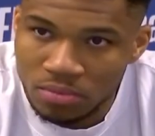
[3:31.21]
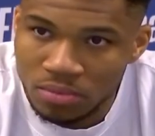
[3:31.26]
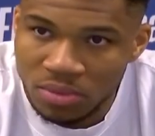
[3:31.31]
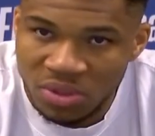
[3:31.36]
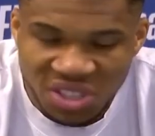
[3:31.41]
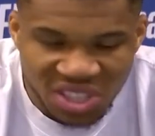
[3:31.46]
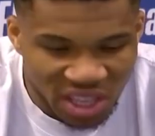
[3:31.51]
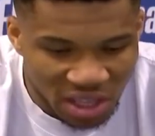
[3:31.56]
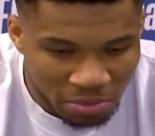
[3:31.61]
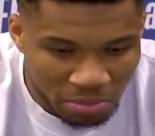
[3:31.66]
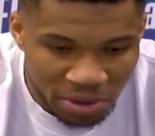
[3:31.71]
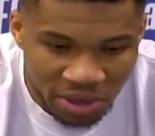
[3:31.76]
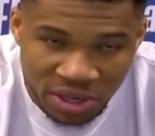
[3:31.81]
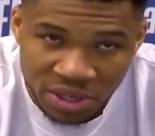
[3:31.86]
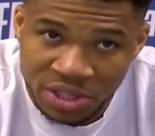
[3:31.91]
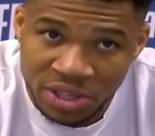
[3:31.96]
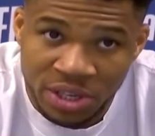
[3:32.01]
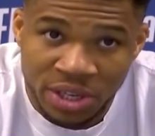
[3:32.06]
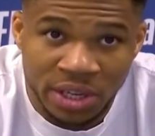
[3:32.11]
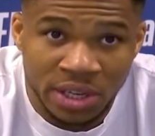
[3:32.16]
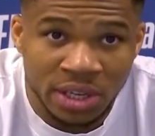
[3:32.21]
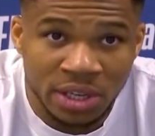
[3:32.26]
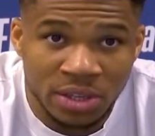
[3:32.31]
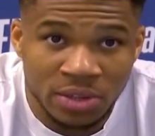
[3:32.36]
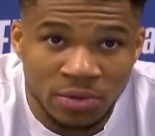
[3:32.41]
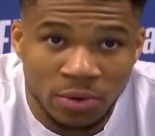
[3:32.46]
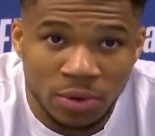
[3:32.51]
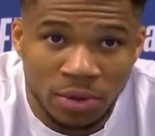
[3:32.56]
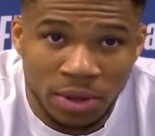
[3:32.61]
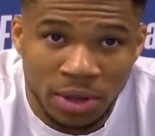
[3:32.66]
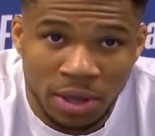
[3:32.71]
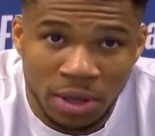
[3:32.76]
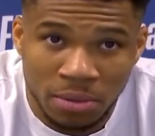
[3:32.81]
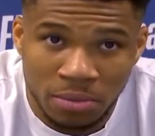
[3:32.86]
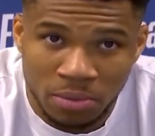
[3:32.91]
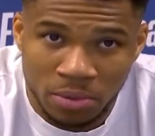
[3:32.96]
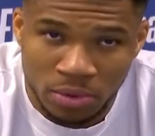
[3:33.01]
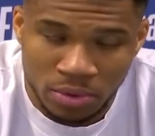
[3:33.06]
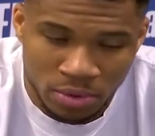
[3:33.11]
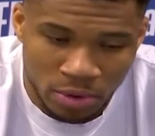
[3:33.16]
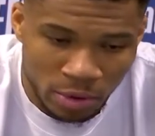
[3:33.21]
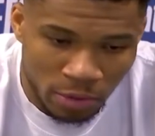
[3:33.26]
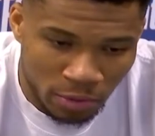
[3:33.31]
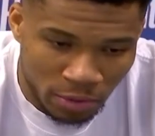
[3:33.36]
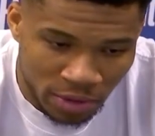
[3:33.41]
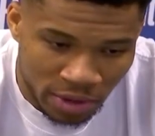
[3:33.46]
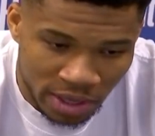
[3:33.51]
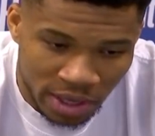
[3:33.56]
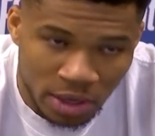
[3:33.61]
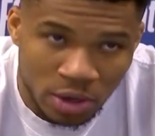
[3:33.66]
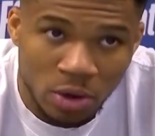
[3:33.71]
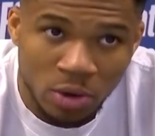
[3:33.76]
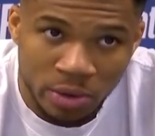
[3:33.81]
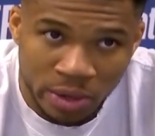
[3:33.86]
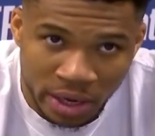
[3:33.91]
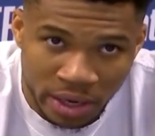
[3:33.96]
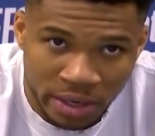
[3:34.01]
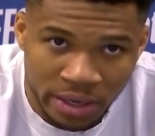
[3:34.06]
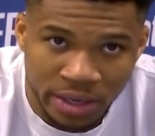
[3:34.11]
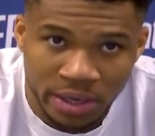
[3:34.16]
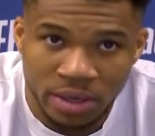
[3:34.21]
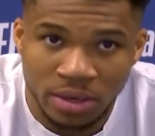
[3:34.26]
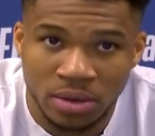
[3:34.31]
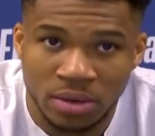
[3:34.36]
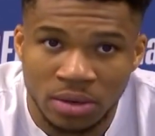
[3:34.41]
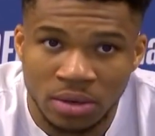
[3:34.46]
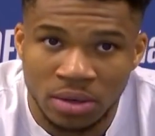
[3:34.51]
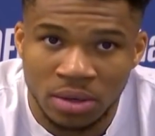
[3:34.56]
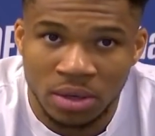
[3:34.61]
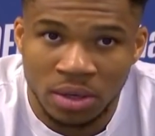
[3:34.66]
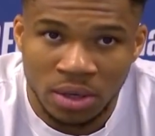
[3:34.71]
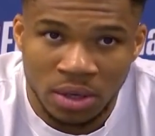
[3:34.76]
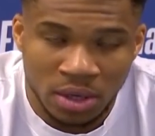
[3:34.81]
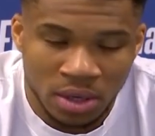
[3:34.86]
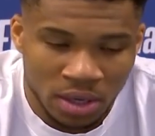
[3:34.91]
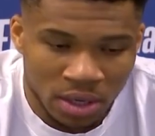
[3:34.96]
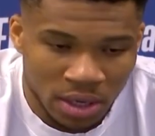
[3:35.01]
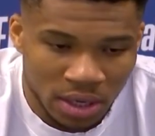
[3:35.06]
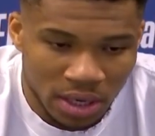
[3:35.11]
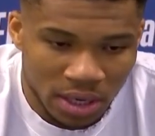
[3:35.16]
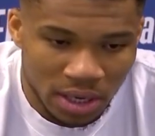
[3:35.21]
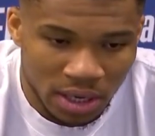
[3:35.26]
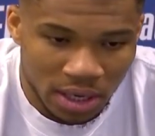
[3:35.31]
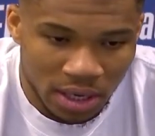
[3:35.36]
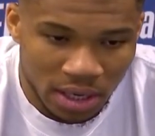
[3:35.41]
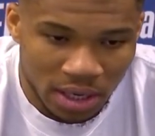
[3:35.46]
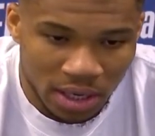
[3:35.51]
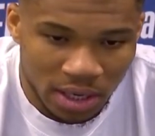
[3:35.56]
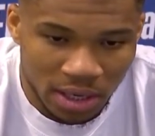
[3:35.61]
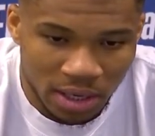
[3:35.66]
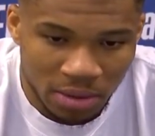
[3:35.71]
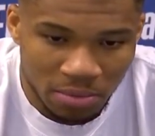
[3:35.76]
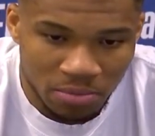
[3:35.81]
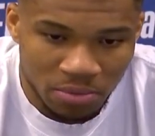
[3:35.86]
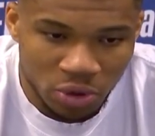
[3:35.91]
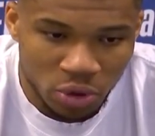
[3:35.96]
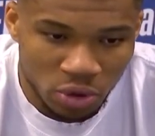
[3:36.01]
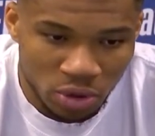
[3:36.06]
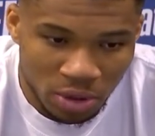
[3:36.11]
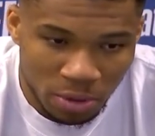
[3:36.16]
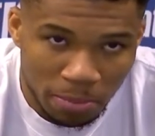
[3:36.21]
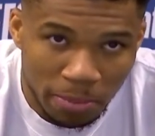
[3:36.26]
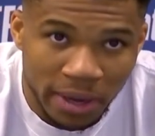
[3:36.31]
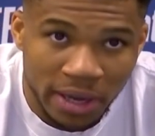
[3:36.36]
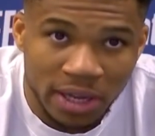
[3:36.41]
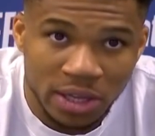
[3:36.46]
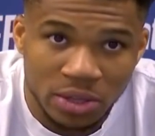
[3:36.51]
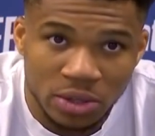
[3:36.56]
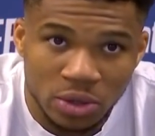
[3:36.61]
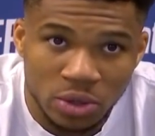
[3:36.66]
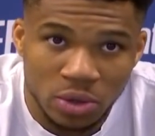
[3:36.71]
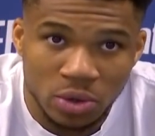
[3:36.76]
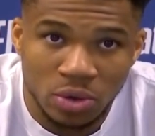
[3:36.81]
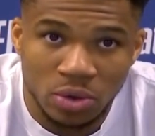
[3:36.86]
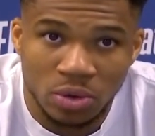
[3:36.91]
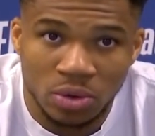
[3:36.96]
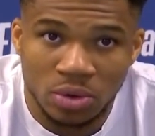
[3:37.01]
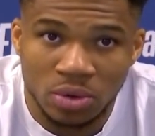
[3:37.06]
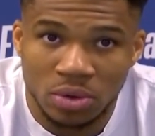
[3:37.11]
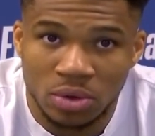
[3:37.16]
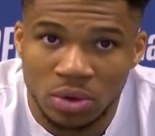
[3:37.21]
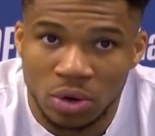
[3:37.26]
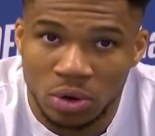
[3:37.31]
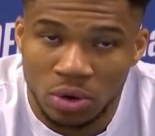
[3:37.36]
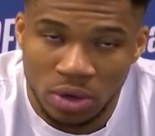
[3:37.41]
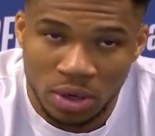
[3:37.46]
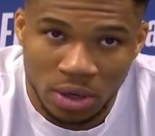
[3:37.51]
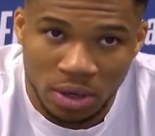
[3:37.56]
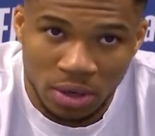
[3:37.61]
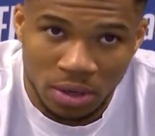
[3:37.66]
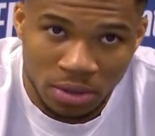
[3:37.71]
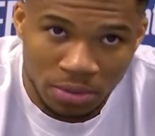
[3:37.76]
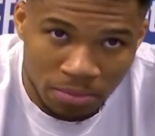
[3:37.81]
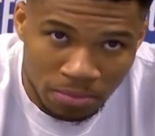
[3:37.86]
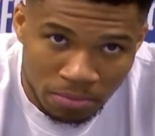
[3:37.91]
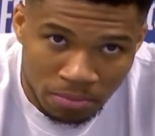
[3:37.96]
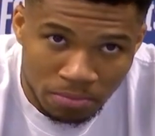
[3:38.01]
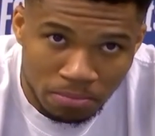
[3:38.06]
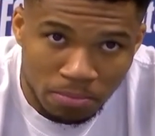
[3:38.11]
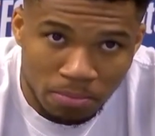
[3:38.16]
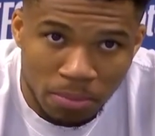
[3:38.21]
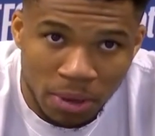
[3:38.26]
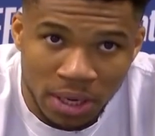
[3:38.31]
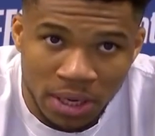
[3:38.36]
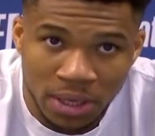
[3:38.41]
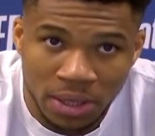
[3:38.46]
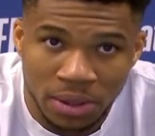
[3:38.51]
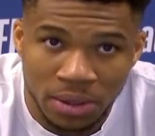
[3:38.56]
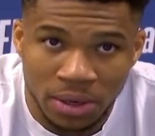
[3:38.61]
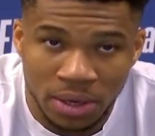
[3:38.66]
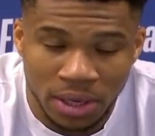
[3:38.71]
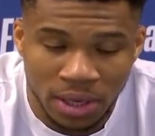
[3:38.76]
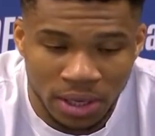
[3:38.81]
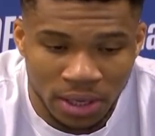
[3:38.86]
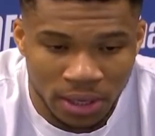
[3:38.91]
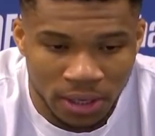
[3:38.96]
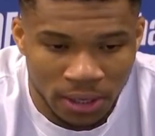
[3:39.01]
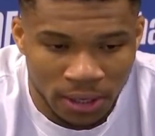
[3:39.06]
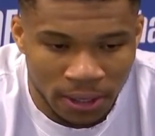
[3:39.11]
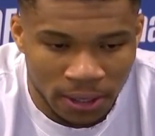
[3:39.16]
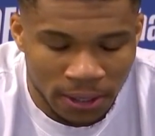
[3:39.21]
Set better screens for them. Hopefully, they can go downhill, um, shoot the pocket two or the pocket three.